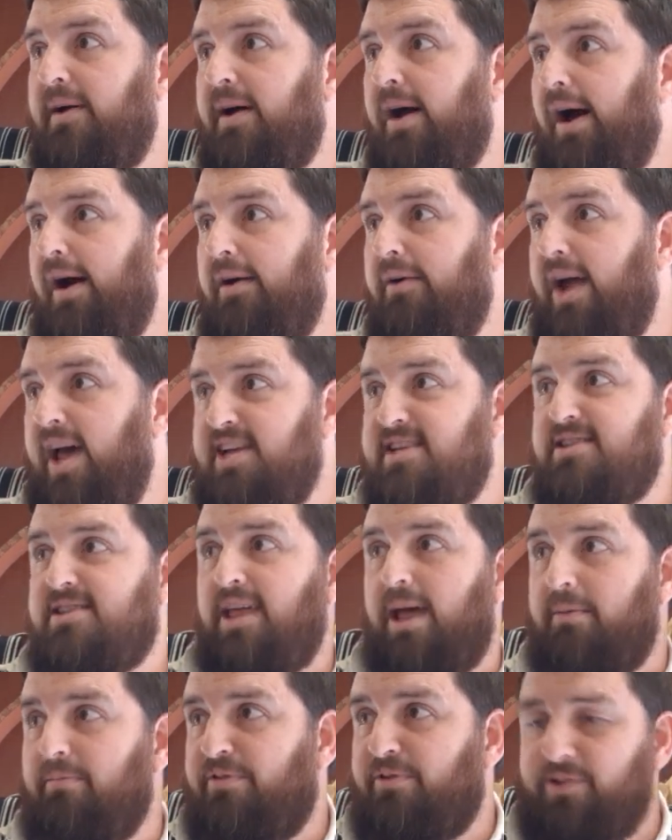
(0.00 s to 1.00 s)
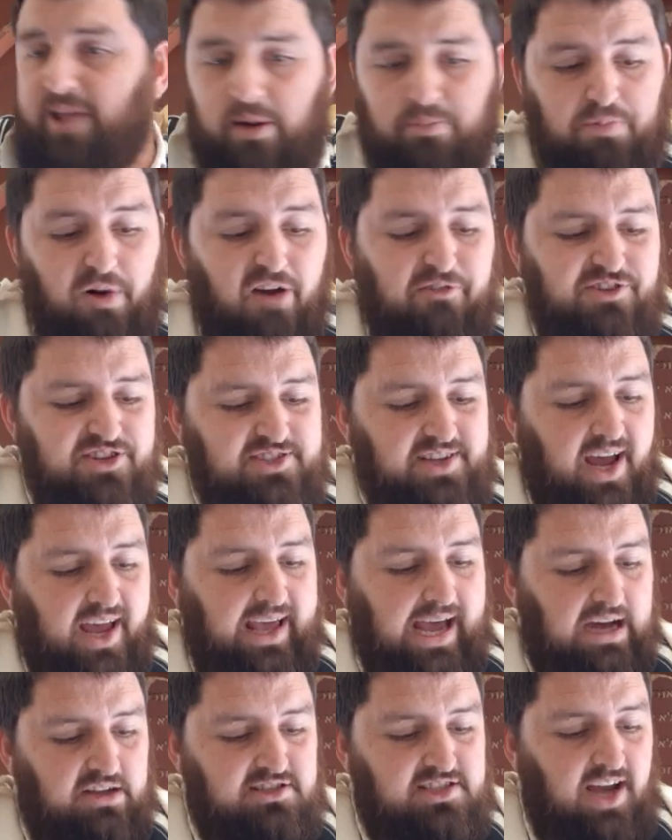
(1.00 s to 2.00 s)
arrest them, for they're
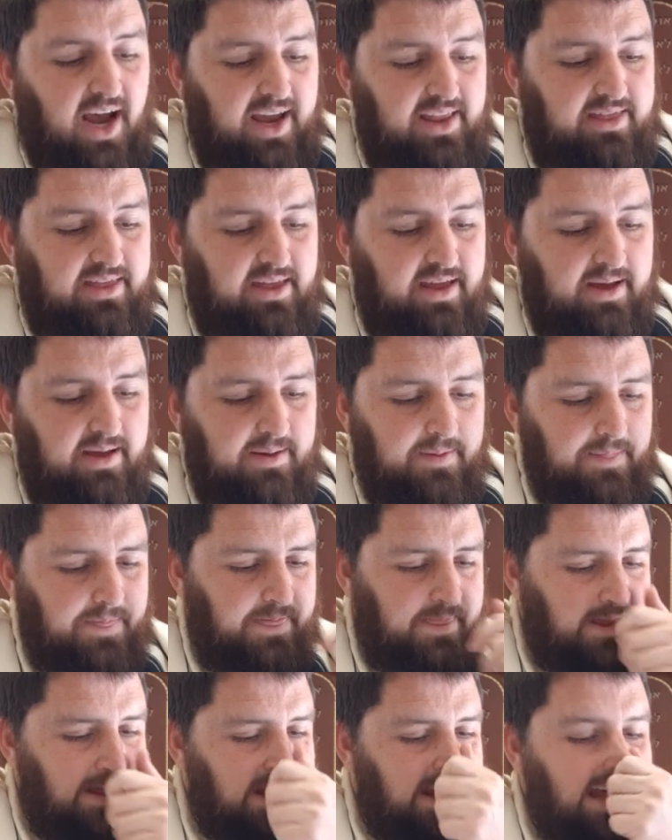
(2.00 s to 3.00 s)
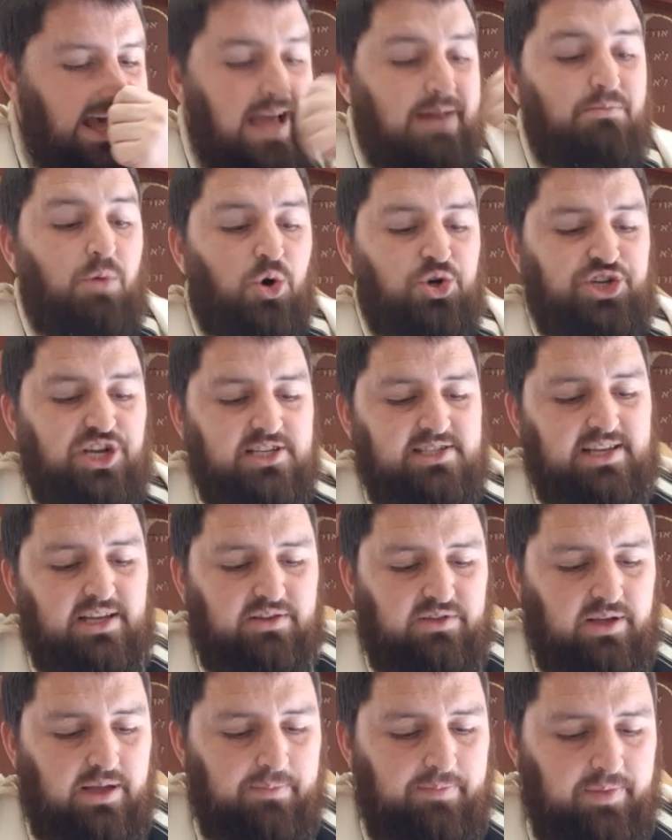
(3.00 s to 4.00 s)
prophesying outside there. And Moshe said
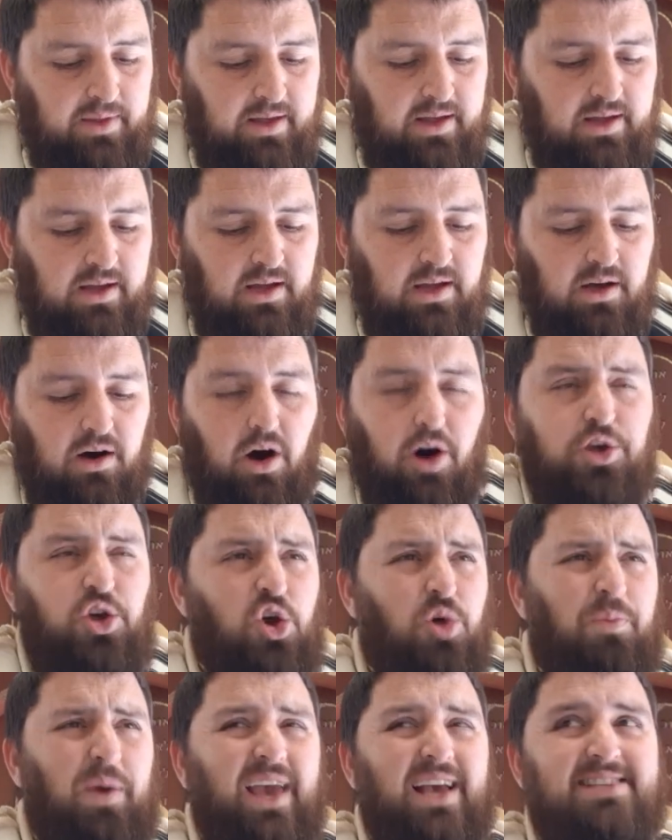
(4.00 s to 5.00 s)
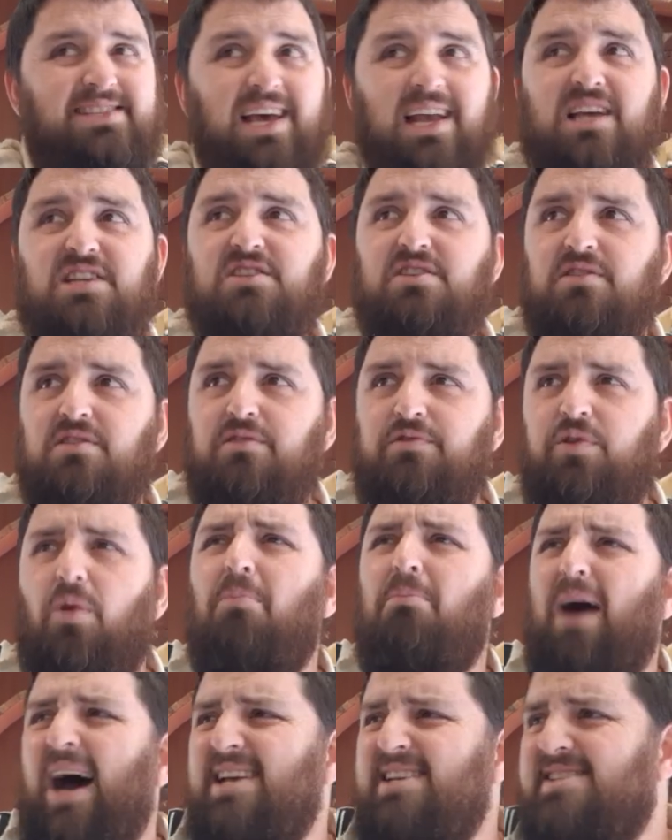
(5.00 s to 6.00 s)
to him, Are you being zealous for
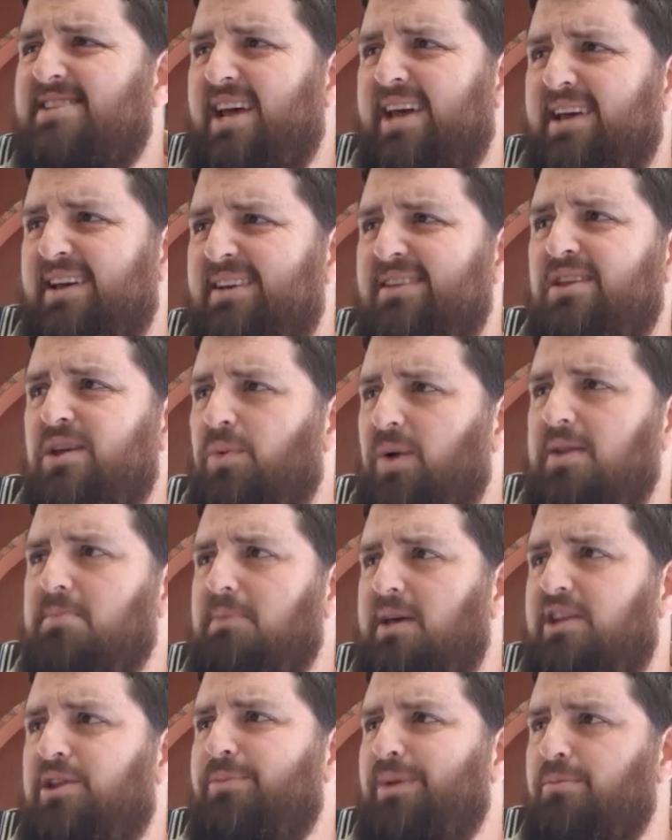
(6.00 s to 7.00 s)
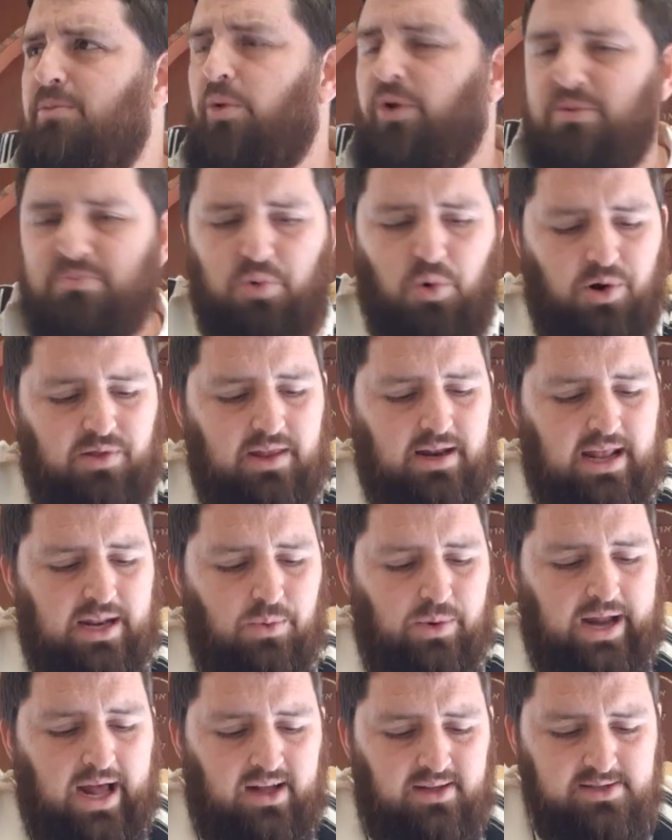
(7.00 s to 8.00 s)
my sake? You want me to be more important than
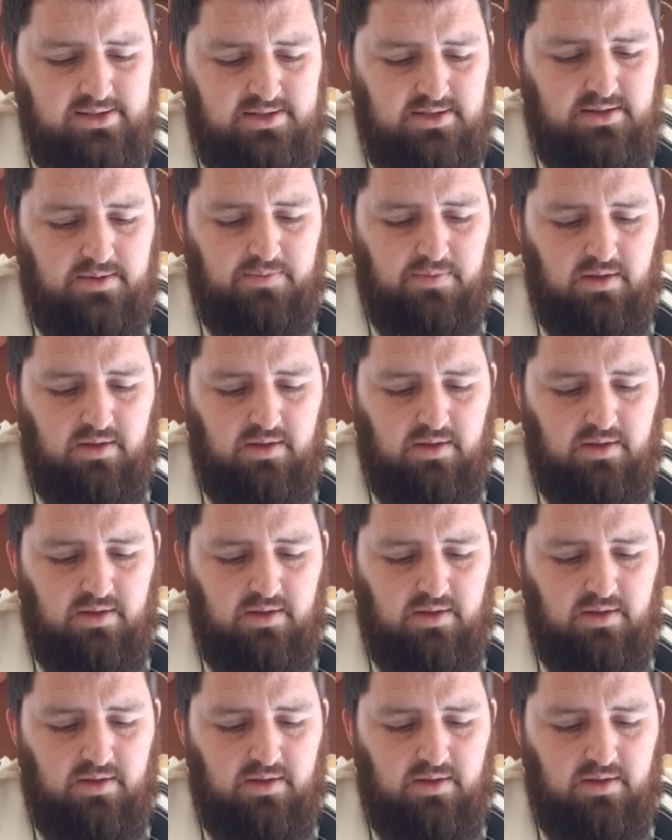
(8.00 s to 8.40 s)
anyone else?